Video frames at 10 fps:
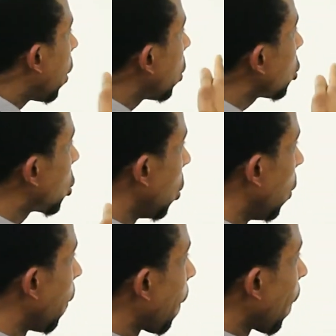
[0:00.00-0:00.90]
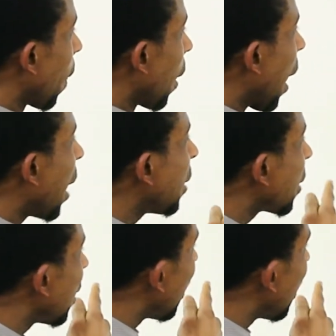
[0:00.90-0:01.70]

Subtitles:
also. And